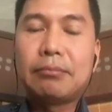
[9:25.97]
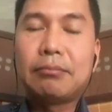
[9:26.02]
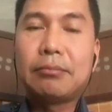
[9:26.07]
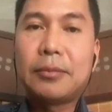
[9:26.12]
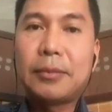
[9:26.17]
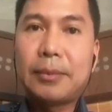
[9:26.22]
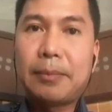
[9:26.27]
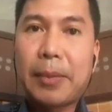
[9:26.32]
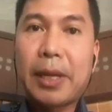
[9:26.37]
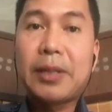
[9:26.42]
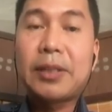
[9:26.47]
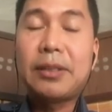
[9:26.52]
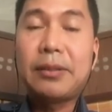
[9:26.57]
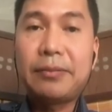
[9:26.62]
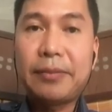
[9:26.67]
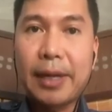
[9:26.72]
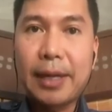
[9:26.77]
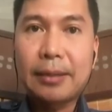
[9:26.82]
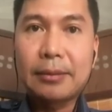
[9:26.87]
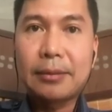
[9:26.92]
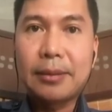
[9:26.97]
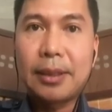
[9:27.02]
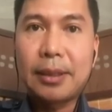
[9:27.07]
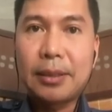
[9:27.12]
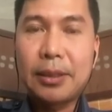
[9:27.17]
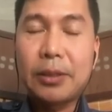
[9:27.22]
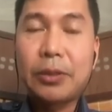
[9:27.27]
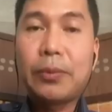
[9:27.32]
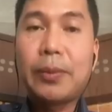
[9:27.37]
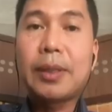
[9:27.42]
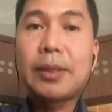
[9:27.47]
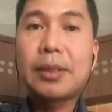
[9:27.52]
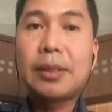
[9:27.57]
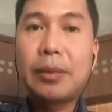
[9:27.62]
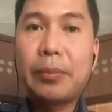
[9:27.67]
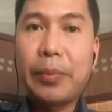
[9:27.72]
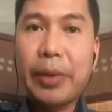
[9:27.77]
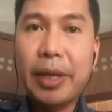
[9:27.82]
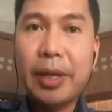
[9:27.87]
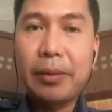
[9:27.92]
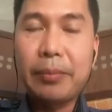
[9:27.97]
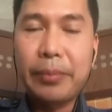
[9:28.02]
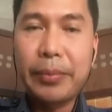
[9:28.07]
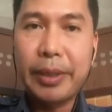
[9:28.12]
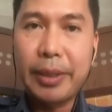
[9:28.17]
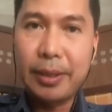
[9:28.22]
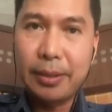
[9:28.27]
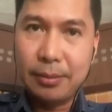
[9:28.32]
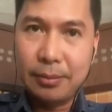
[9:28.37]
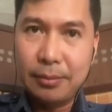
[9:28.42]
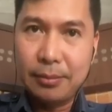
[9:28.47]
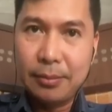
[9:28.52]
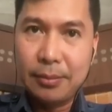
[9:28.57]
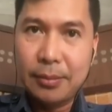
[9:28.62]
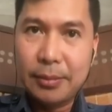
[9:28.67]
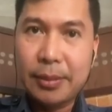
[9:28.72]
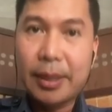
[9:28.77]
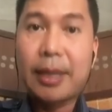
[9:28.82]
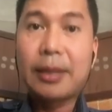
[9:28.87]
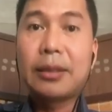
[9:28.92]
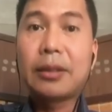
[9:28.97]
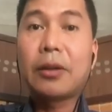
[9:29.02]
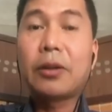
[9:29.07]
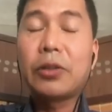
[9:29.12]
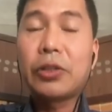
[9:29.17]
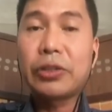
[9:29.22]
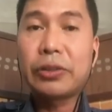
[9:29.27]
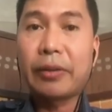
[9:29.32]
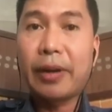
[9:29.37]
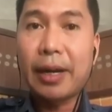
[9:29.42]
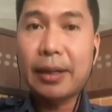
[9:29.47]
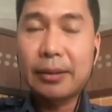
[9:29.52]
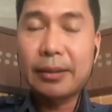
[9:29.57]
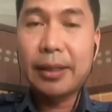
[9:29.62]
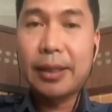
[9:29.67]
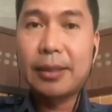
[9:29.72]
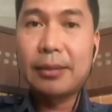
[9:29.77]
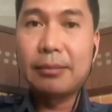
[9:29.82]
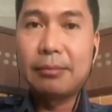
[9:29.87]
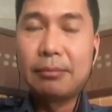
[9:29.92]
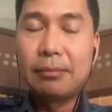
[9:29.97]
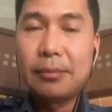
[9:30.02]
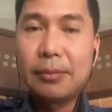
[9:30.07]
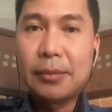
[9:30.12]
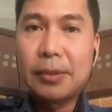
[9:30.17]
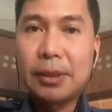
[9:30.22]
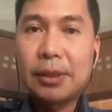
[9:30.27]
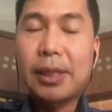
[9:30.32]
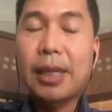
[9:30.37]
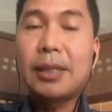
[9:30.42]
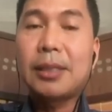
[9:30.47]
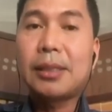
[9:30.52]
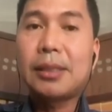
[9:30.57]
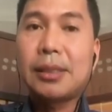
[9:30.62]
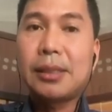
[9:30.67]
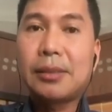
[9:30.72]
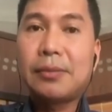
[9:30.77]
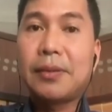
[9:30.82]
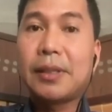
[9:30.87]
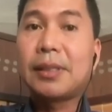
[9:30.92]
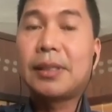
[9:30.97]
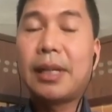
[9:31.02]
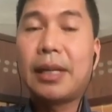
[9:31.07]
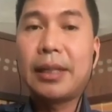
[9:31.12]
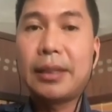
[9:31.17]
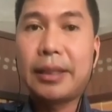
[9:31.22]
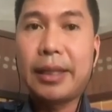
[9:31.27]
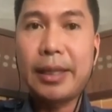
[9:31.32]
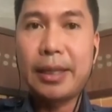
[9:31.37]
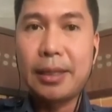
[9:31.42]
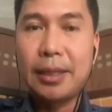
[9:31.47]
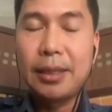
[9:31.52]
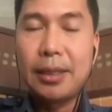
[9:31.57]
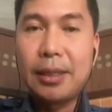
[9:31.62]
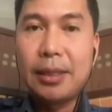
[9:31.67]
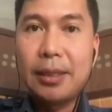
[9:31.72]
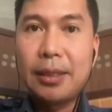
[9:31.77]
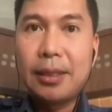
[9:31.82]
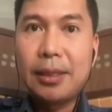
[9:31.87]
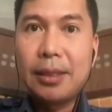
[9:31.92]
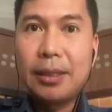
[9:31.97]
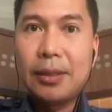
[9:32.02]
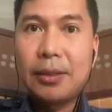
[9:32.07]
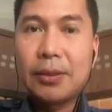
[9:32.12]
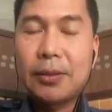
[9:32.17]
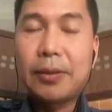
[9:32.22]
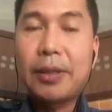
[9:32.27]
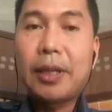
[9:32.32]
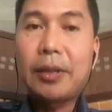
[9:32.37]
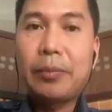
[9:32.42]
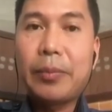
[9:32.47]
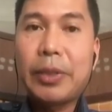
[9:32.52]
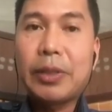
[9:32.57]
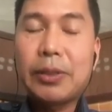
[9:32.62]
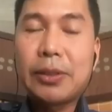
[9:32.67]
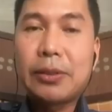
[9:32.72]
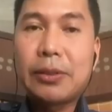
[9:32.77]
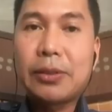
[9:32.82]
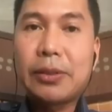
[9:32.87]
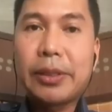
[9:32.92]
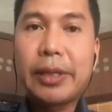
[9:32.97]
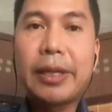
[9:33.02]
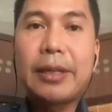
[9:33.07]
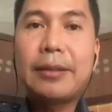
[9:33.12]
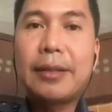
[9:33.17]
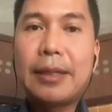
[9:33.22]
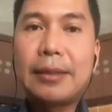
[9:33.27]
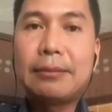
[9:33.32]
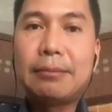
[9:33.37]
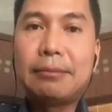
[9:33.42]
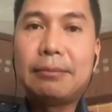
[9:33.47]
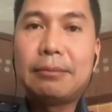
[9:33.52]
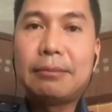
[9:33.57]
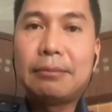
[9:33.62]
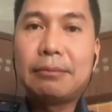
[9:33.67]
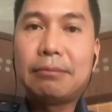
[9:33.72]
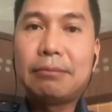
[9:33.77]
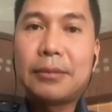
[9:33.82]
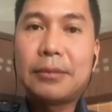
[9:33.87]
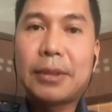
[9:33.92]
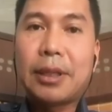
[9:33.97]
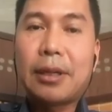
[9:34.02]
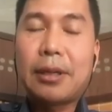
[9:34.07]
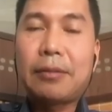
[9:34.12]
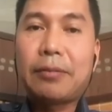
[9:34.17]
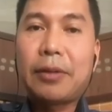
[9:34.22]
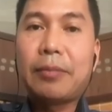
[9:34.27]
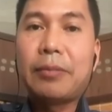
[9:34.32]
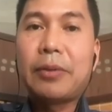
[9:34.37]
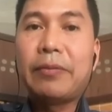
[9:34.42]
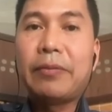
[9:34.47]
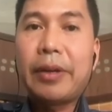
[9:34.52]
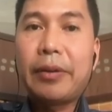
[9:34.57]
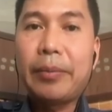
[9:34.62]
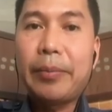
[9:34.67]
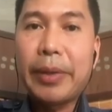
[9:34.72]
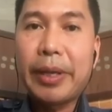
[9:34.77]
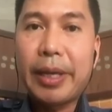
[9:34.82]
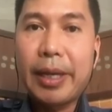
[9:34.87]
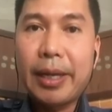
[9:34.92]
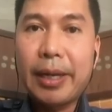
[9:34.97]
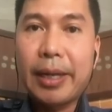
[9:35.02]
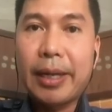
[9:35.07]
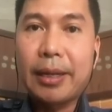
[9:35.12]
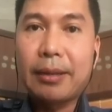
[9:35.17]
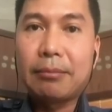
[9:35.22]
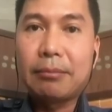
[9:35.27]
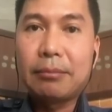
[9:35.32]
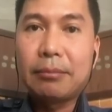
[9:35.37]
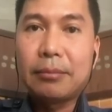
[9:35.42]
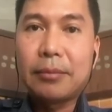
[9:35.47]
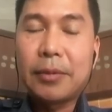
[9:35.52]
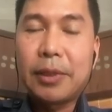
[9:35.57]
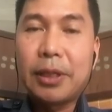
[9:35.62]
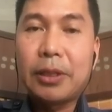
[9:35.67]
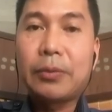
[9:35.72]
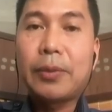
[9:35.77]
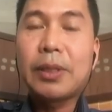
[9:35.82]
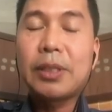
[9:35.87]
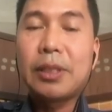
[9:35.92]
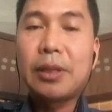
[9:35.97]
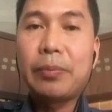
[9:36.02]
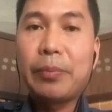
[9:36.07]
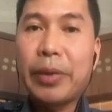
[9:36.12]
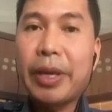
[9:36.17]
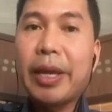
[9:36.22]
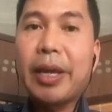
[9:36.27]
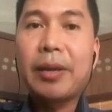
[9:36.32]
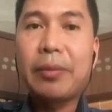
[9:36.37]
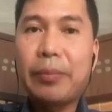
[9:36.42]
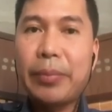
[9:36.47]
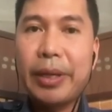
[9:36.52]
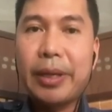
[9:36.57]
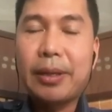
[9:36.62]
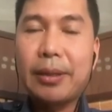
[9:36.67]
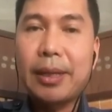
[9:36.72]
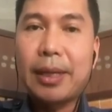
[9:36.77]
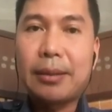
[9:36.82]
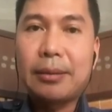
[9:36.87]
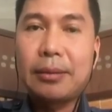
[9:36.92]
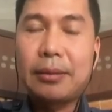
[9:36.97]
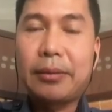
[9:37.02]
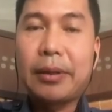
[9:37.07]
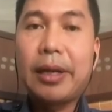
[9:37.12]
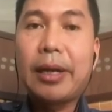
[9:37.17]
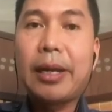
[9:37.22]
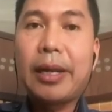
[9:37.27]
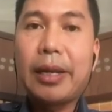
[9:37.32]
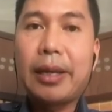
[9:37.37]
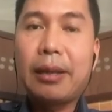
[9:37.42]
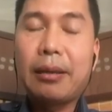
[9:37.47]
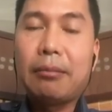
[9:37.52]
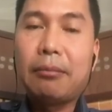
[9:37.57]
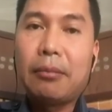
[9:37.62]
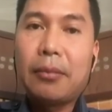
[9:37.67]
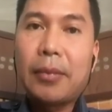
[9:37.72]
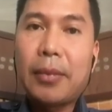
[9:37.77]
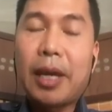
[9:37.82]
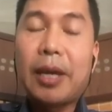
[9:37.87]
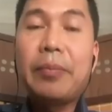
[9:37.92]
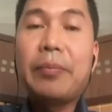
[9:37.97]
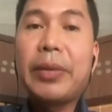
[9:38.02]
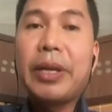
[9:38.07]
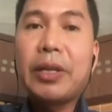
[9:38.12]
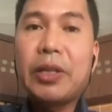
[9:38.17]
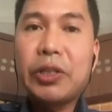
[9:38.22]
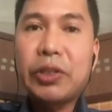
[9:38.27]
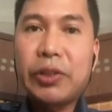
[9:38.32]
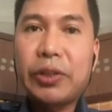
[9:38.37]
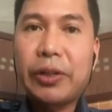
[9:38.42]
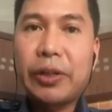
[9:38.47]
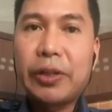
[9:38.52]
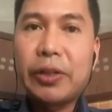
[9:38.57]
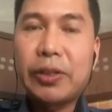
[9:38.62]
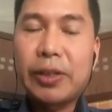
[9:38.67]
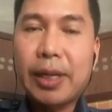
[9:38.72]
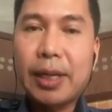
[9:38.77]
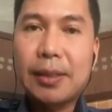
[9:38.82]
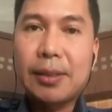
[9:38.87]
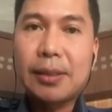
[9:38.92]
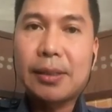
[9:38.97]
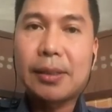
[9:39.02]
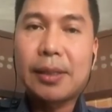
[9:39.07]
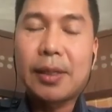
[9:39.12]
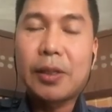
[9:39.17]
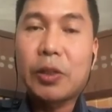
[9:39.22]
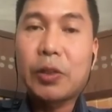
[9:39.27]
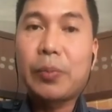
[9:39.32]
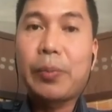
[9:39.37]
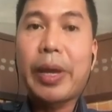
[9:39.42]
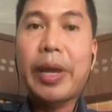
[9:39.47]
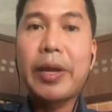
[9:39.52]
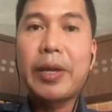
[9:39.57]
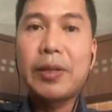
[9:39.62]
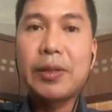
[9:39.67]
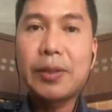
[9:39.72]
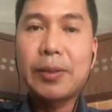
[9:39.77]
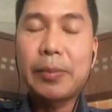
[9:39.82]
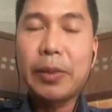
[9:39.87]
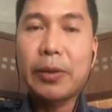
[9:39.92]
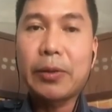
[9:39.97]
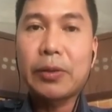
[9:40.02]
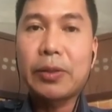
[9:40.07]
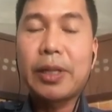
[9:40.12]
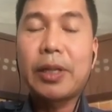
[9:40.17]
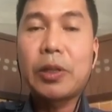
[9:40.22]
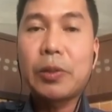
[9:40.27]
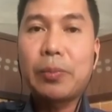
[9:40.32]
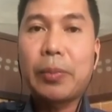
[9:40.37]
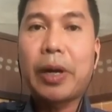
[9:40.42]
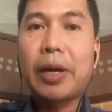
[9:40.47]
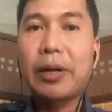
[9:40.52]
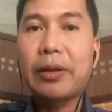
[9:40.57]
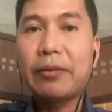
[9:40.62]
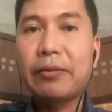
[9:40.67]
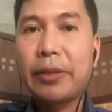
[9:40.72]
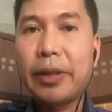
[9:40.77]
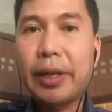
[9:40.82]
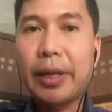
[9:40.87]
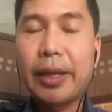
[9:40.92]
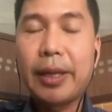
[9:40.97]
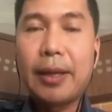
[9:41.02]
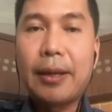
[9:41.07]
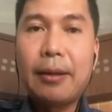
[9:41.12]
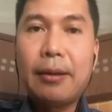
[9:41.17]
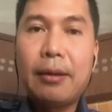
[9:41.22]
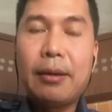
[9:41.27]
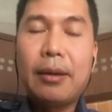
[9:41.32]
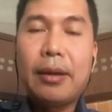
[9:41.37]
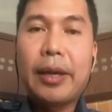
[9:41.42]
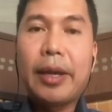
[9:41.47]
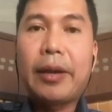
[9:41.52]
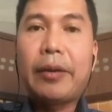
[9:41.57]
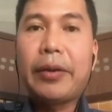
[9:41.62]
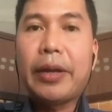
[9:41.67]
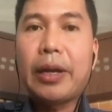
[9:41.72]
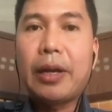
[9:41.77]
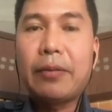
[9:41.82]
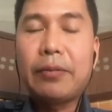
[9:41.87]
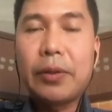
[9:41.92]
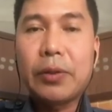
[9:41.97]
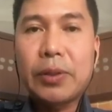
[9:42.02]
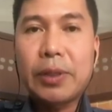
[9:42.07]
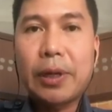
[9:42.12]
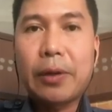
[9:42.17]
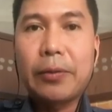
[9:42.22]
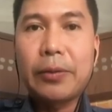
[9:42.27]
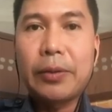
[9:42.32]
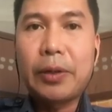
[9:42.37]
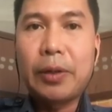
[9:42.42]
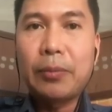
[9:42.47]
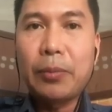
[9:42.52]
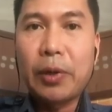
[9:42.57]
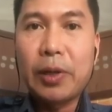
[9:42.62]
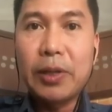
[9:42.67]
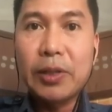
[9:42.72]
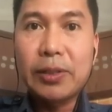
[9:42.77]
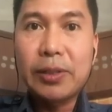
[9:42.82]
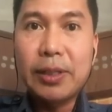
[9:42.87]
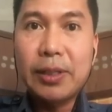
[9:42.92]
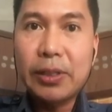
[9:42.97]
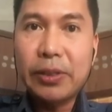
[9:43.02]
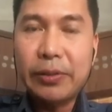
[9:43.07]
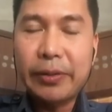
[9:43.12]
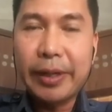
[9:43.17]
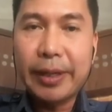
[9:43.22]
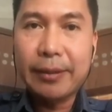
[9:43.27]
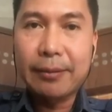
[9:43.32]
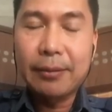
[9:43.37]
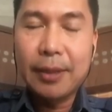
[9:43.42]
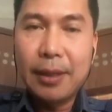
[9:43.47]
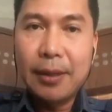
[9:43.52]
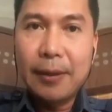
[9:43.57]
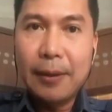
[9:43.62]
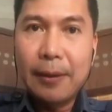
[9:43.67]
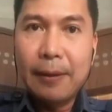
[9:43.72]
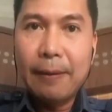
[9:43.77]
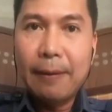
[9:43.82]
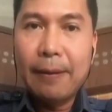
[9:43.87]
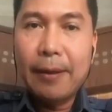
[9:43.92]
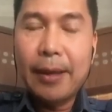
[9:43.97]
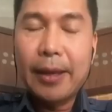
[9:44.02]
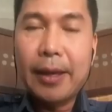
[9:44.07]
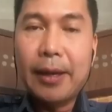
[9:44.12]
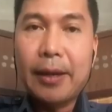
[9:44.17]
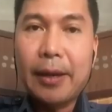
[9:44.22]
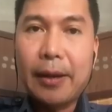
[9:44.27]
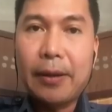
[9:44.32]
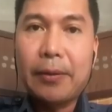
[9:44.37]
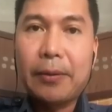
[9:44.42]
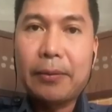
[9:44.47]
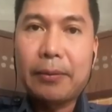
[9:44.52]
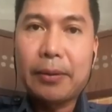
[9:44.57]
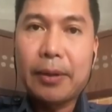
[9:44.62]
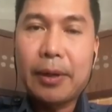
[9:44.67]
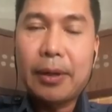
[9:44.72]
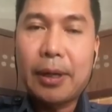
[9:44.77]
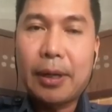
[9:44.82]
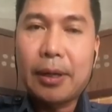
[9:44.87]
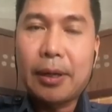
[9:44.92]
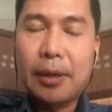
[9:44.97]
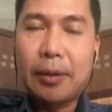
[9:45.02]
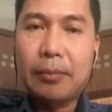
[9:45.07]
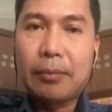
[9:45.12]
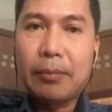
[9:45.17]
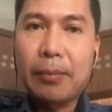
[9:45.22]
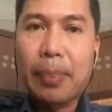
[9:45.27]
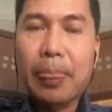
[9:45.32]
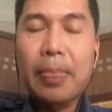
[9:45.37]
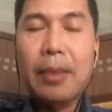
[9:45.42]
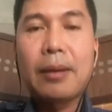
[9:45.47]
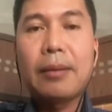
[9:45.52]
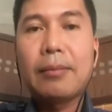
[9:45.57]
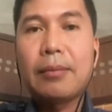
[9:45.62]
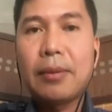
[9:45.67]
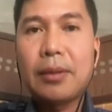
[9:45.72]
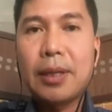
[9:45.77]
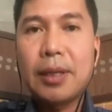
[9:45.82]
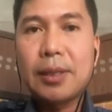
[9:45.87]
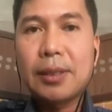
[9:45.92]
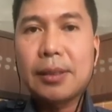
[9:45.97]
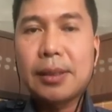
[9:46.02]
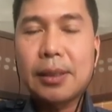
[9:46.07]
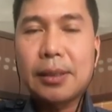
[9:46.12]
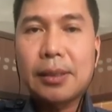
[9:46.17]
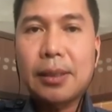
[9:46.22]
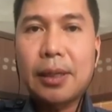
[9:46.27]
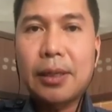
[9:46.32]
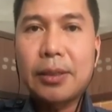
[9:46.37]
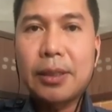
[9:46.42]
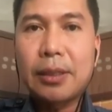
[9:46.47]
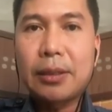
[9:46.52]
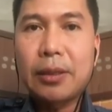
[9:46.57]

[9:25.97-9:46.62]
plus the fact that it was the PNP that constructed such facility. So that means to say that from the very beginning, it was the PNP that really administered such space, because that's part of the area of the Southern Police District. And now, this Sergeant De Los